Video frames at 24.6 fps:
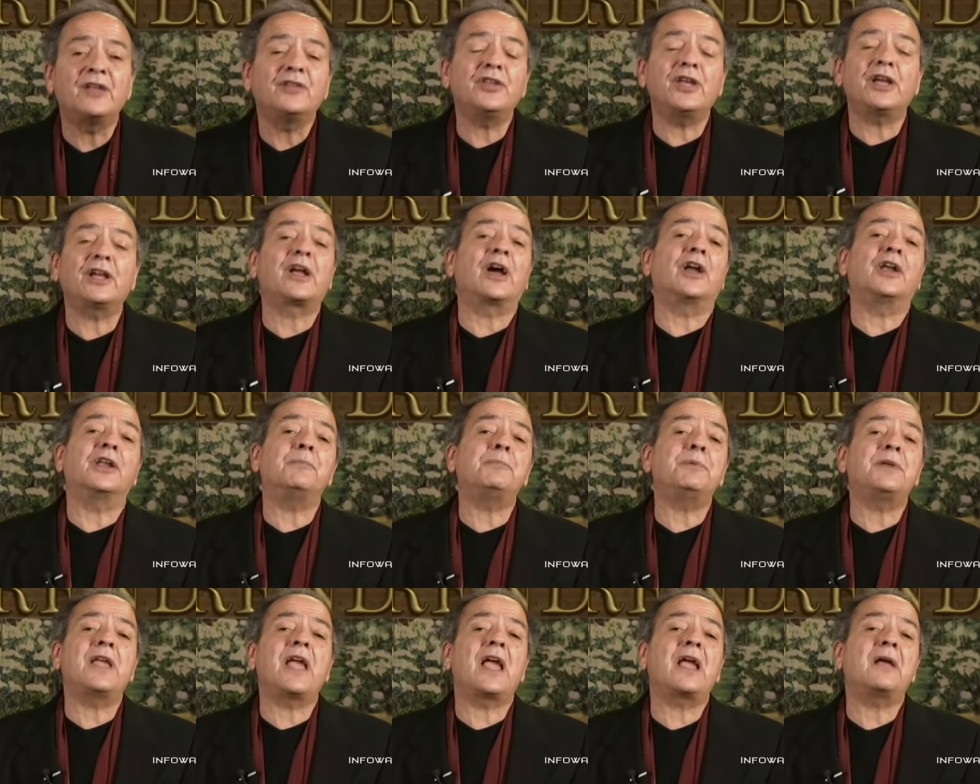they're going to
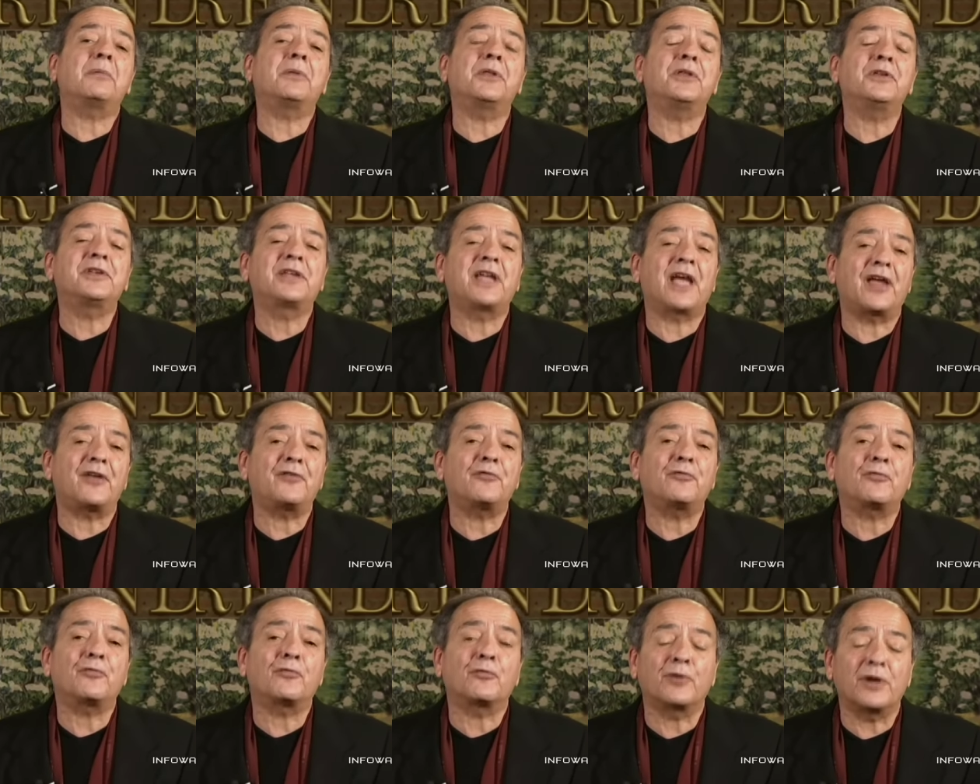be able to
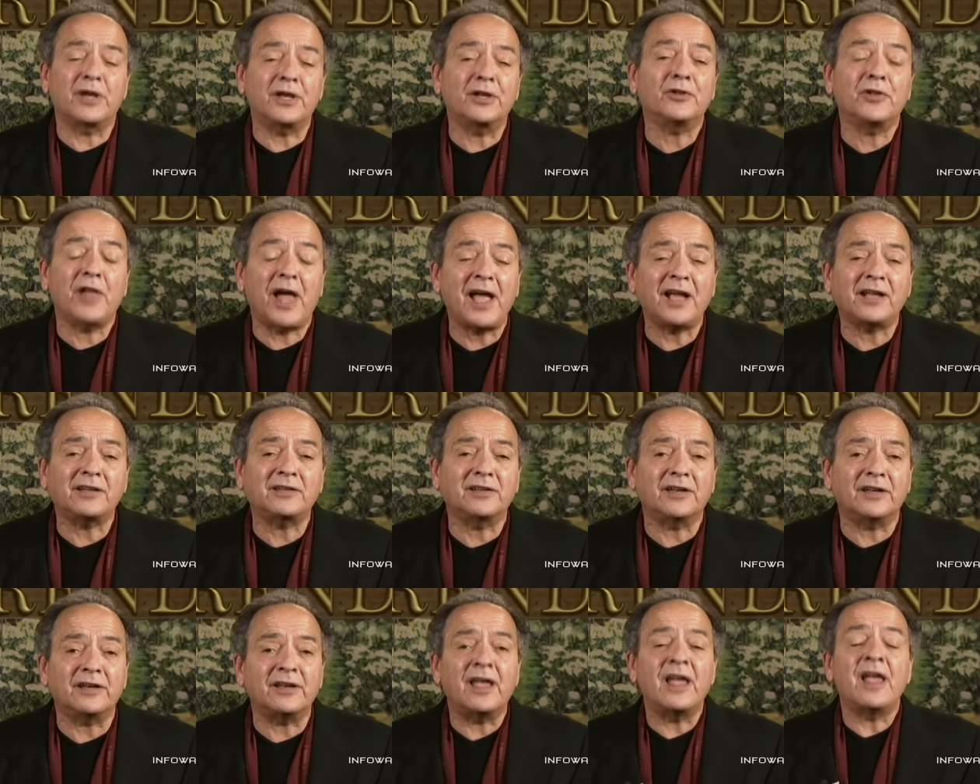get
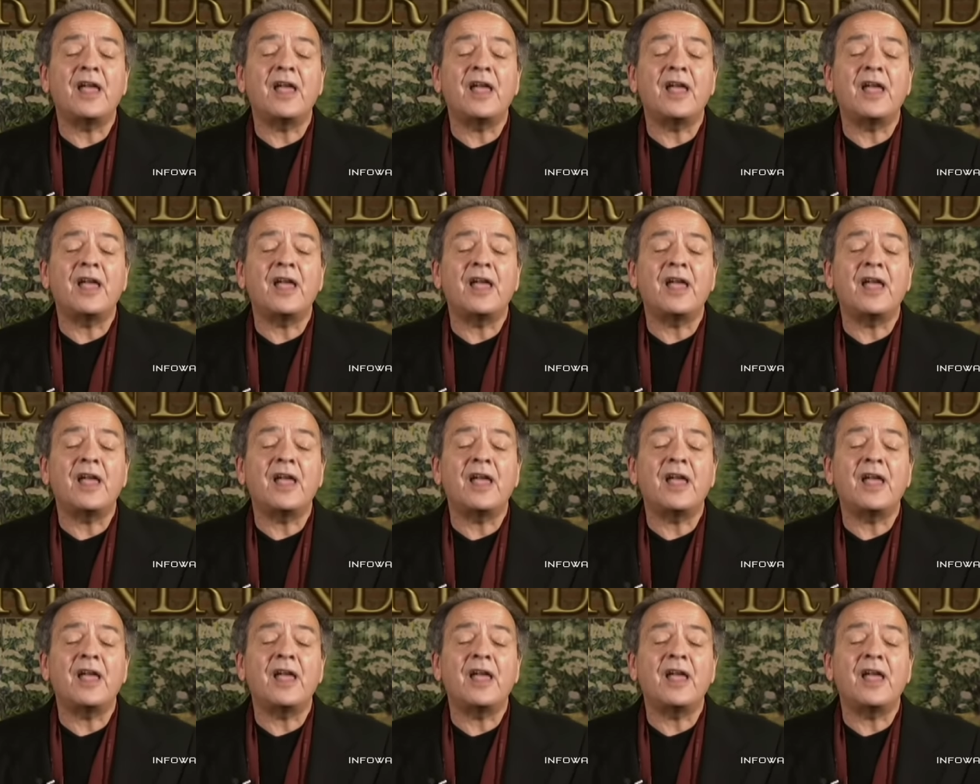reelected.